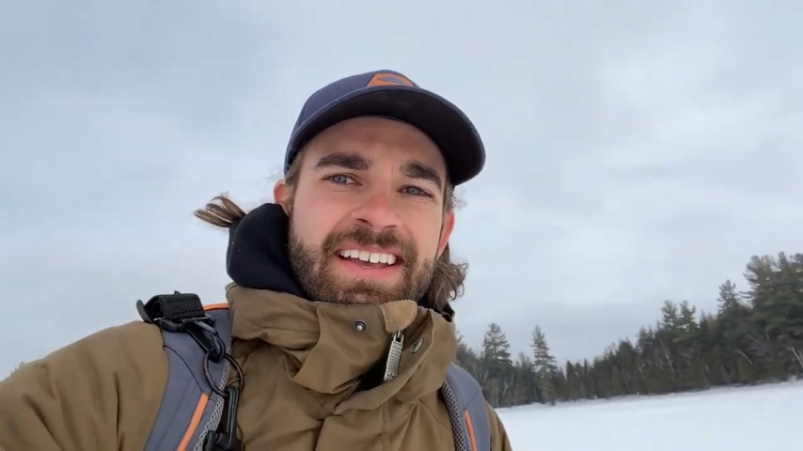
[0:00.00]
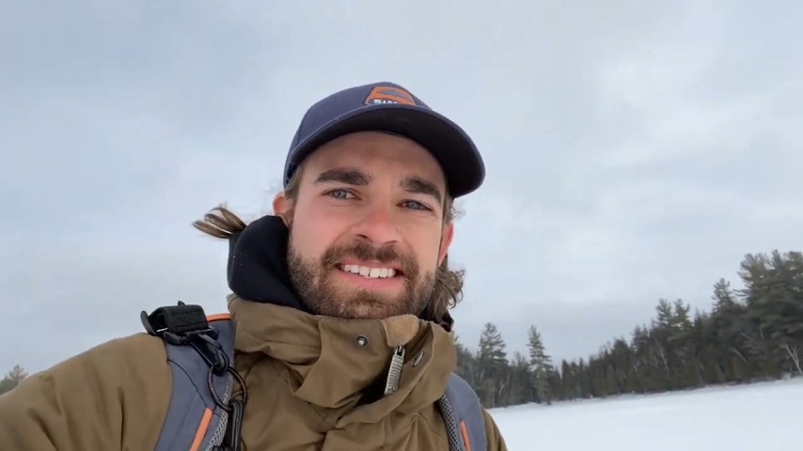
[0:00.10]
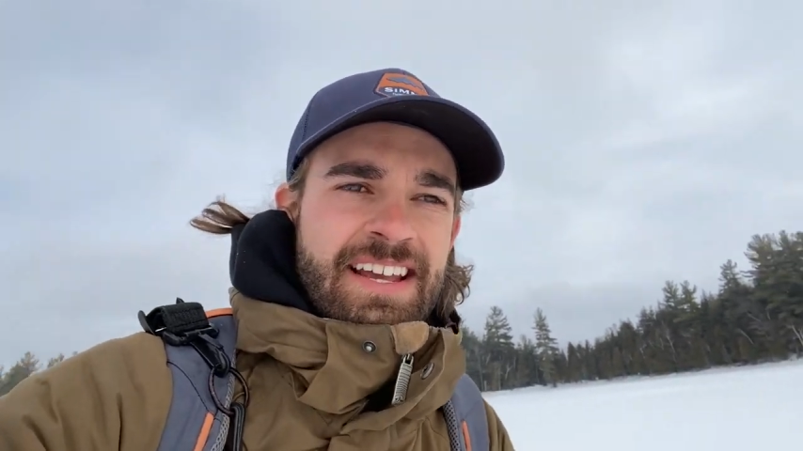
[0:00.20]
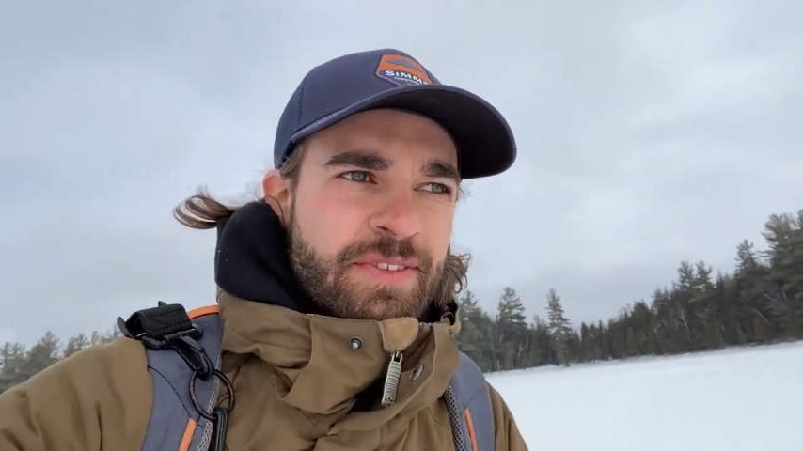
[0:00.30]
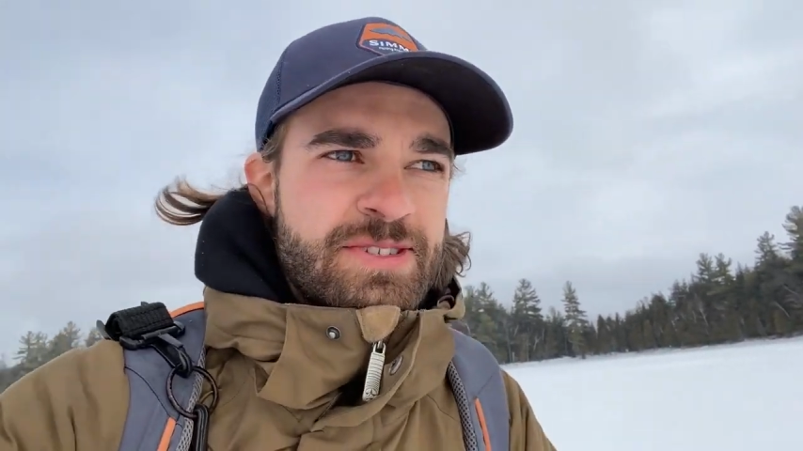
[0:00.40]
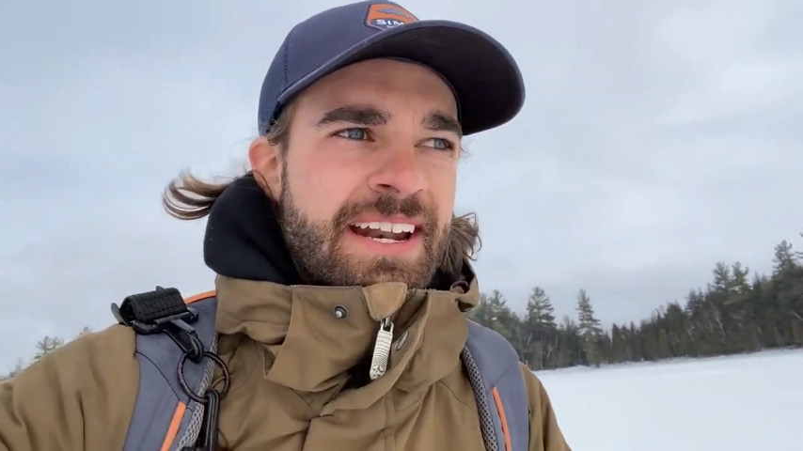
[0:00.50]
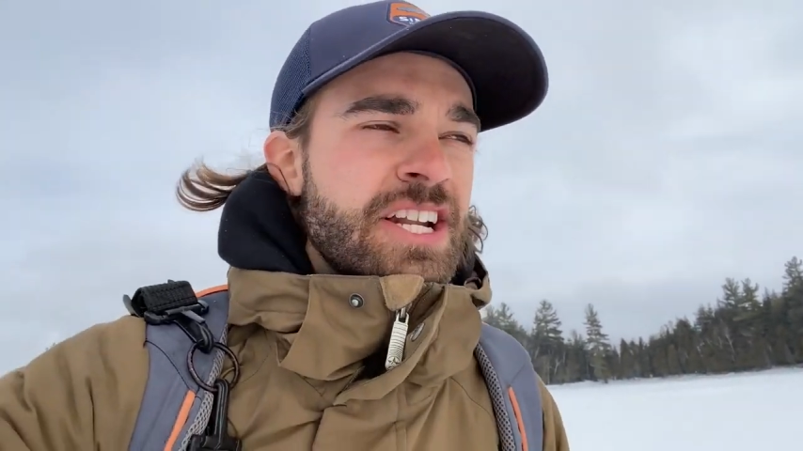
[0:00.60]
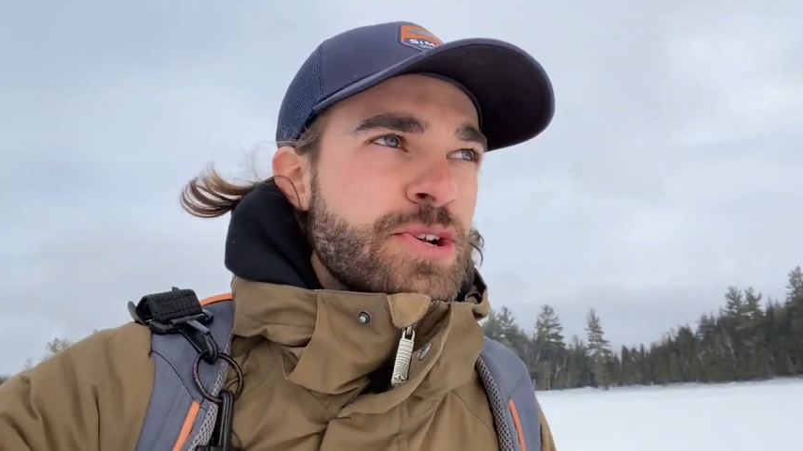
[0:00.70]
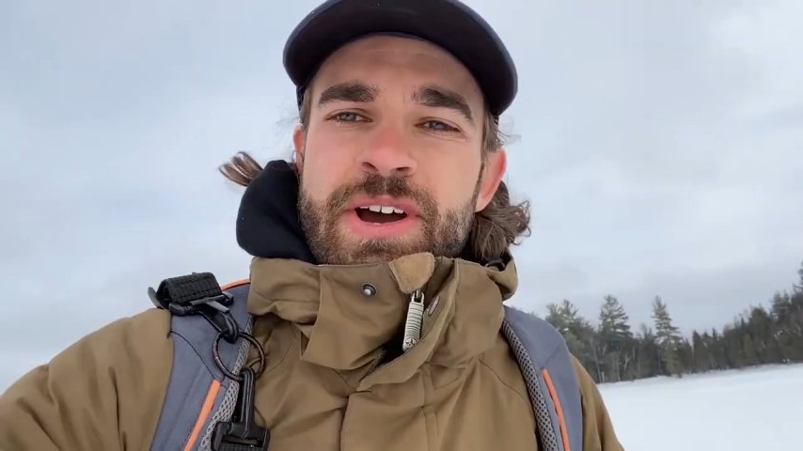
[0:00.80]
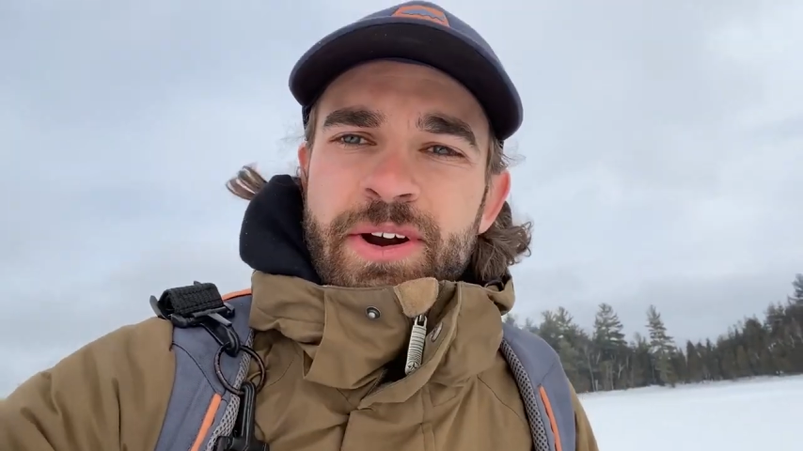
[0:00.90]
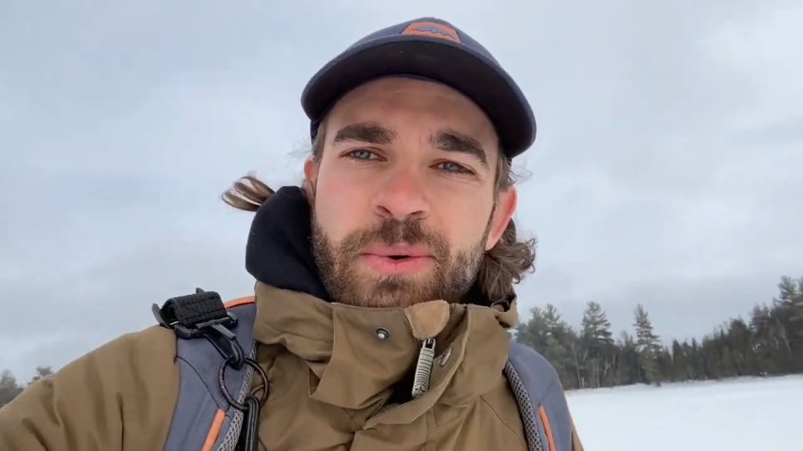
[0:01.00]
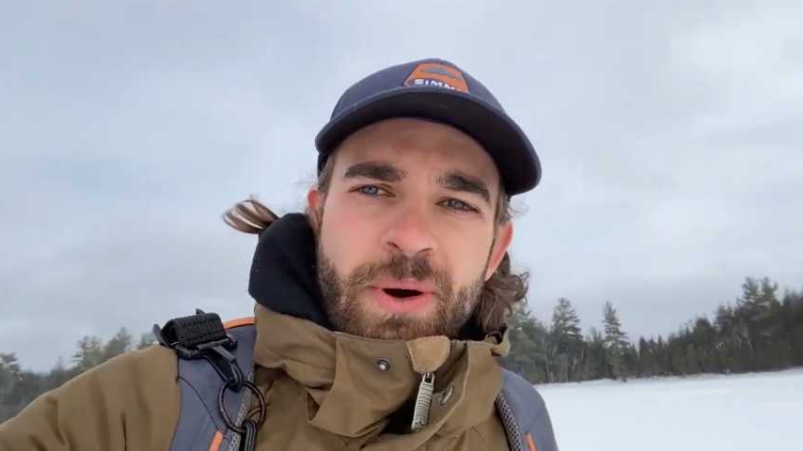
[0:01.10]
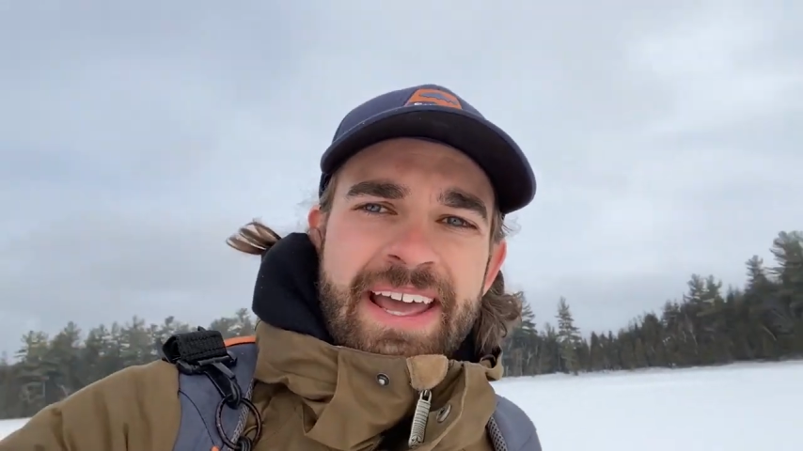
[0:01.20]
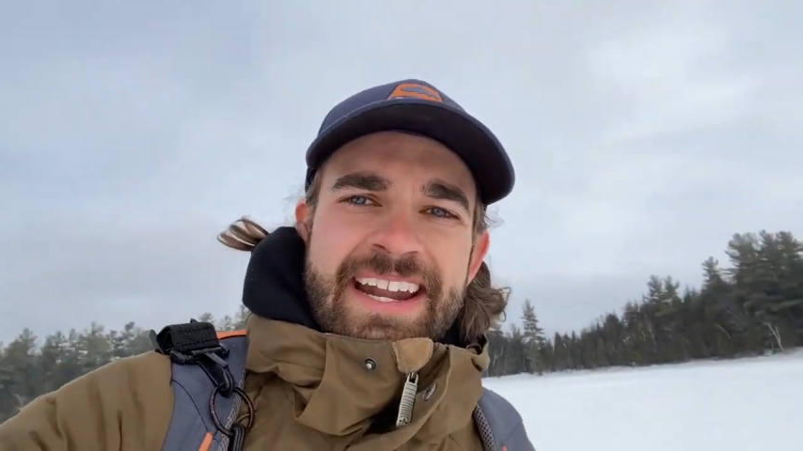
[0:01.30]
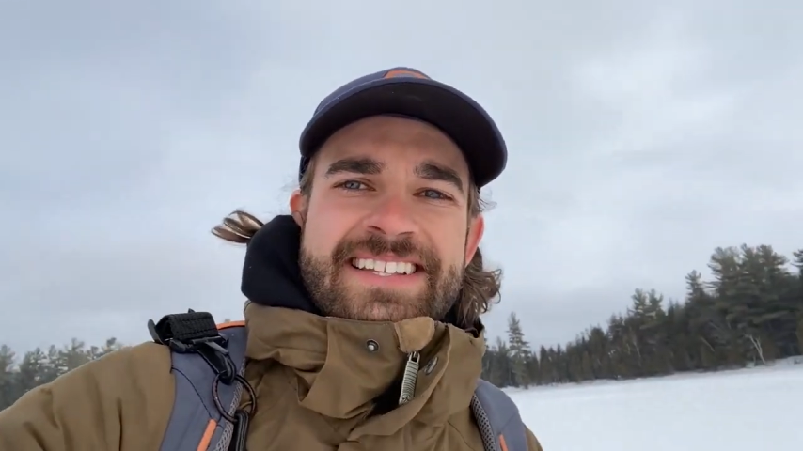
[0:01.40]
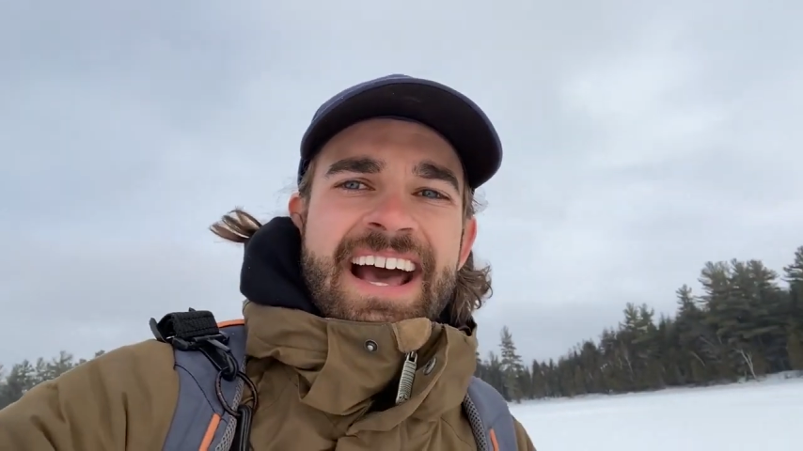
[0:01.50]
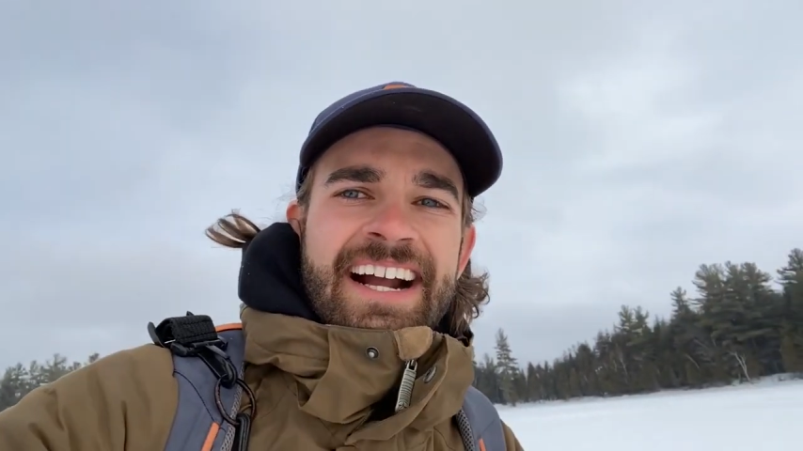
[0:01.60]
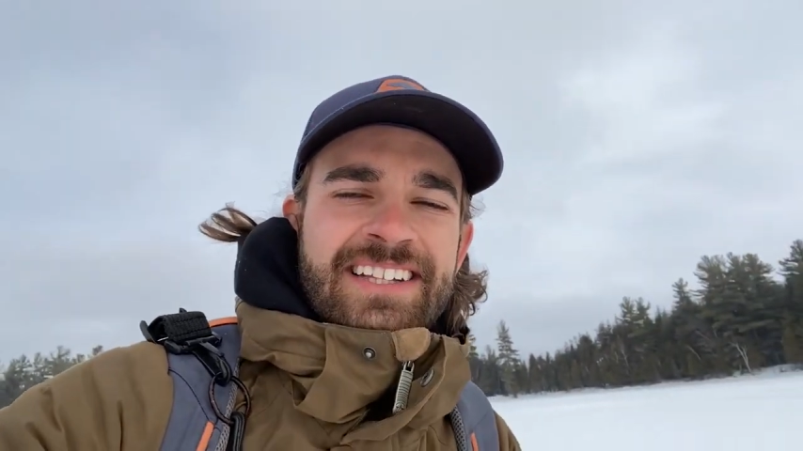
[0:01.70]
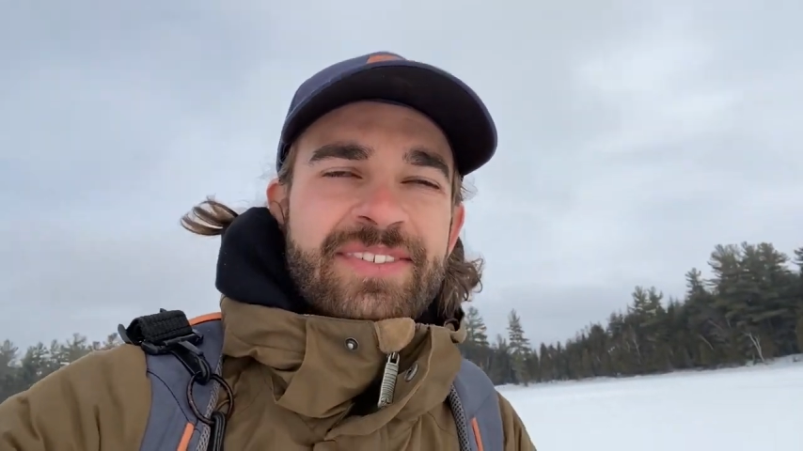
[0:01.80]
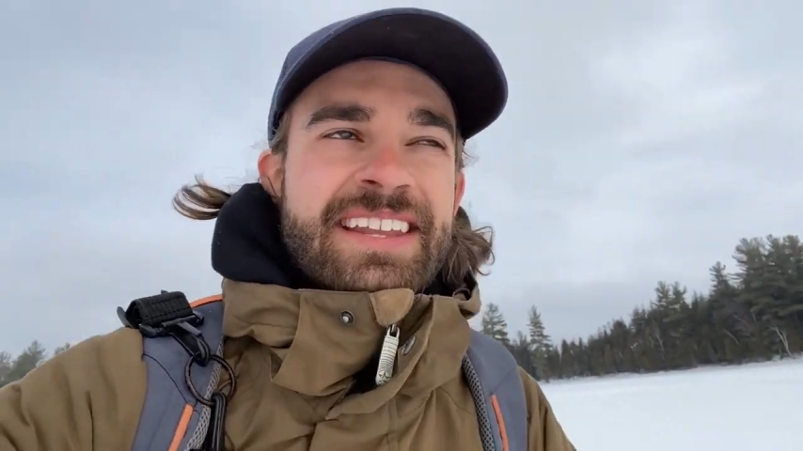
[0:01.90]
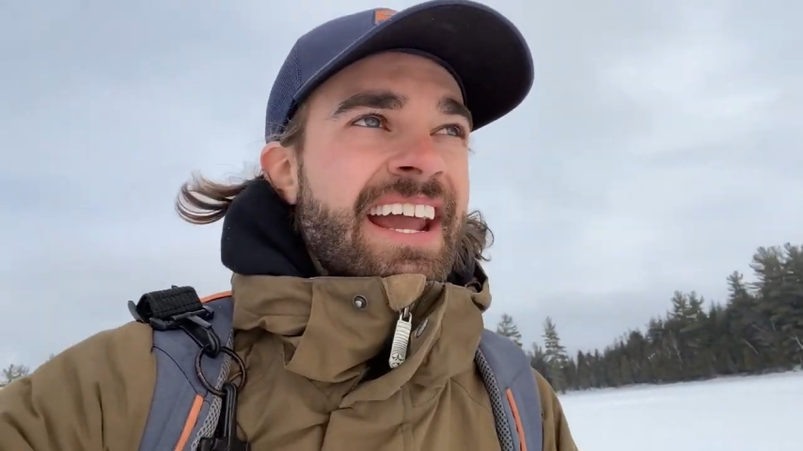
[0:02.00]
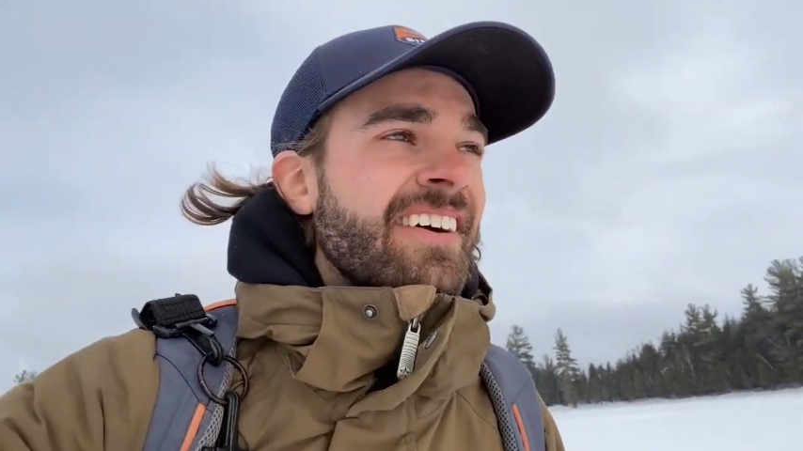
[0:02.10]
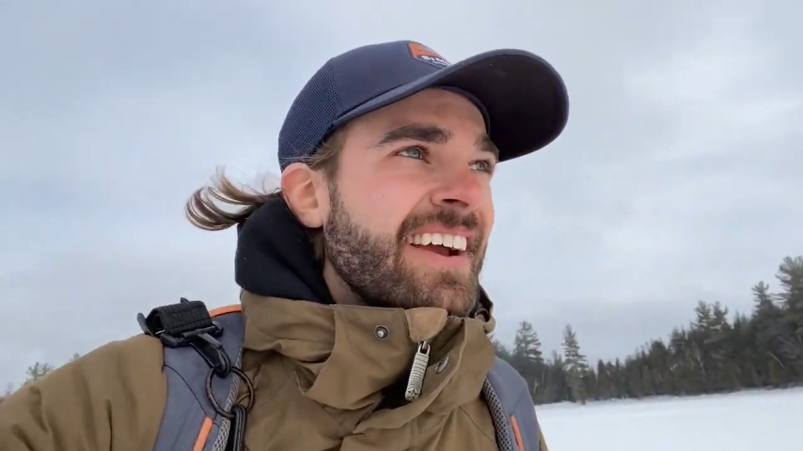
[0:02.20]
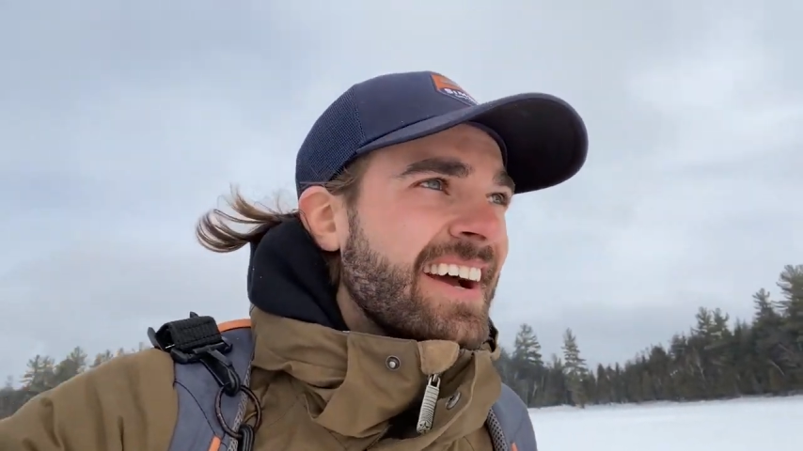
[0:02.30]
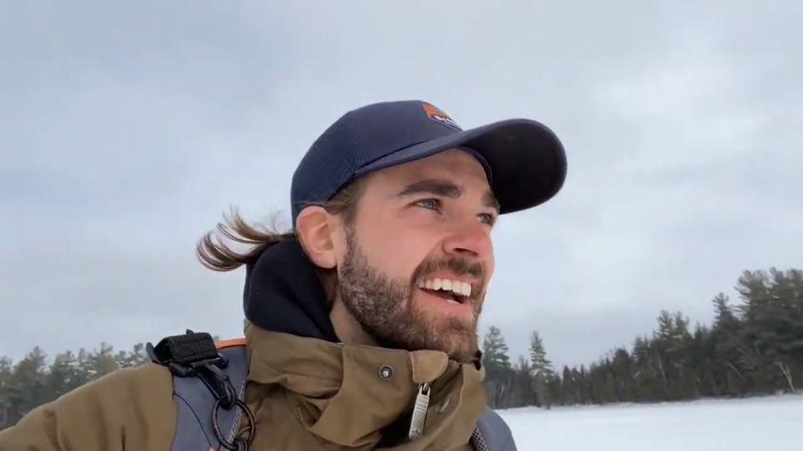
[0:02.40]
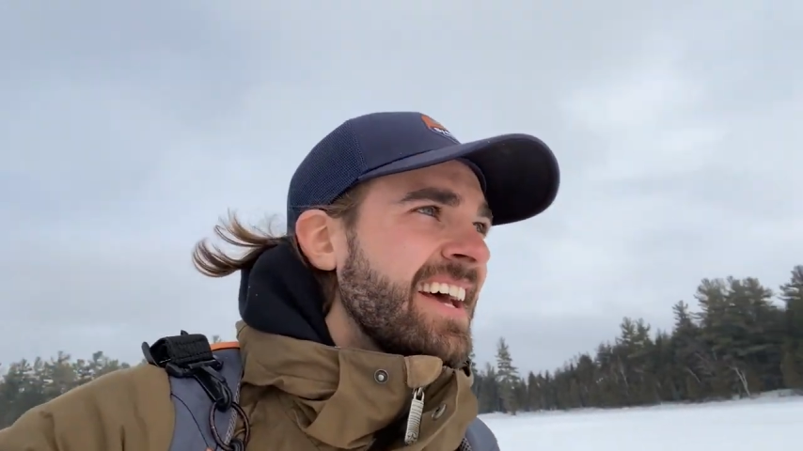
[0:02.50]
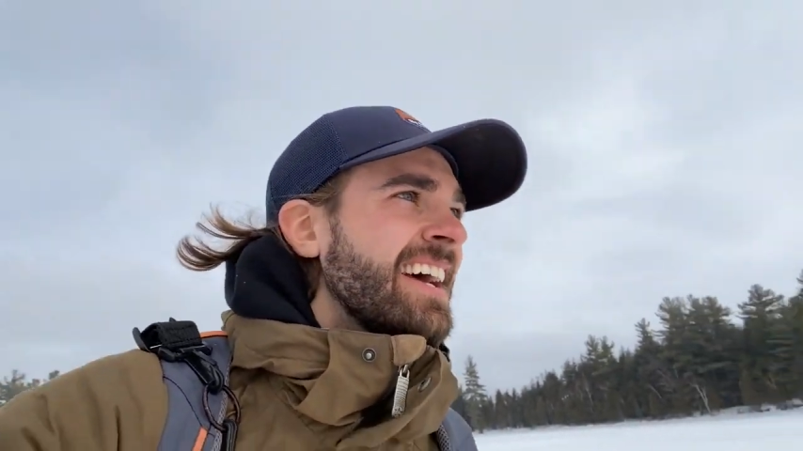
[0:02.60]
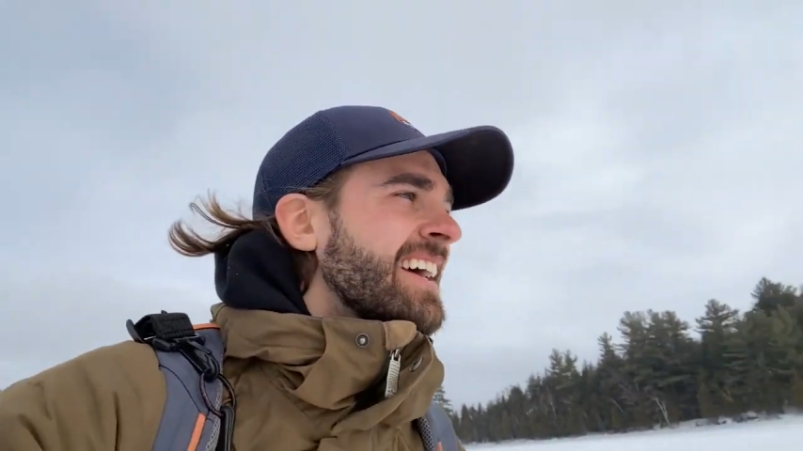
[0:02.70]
see if there's any cutter whiteys active in the area.